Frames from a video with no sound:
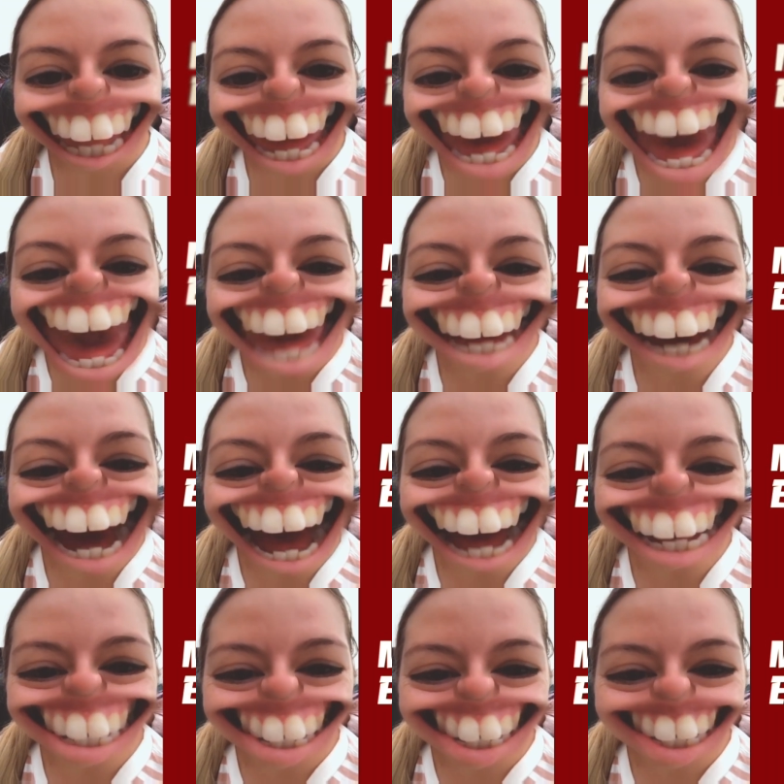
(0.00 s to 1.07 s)
Hey
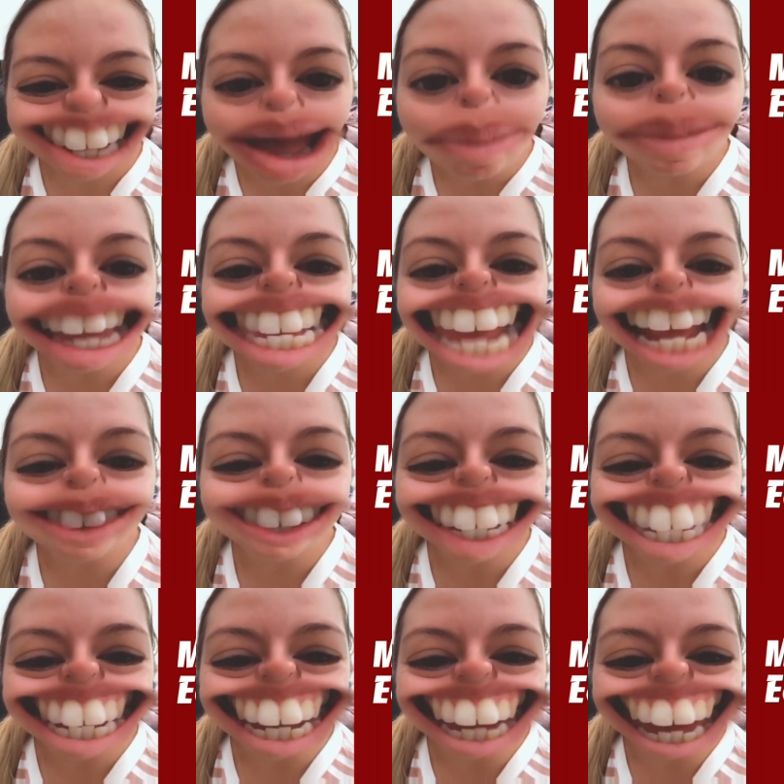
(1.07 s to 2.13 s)
guys, Miss
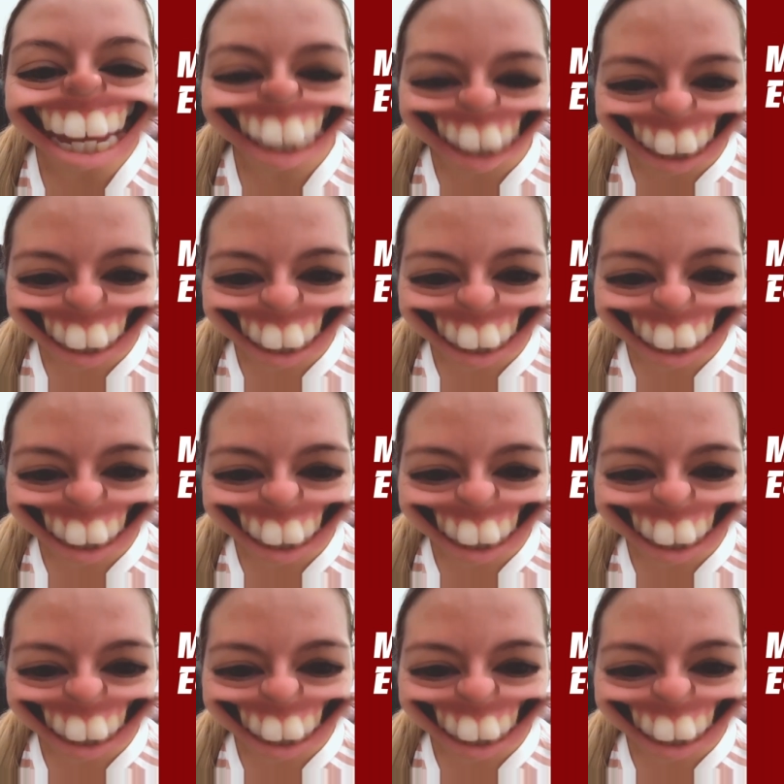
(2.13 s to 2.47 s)
Edwards here.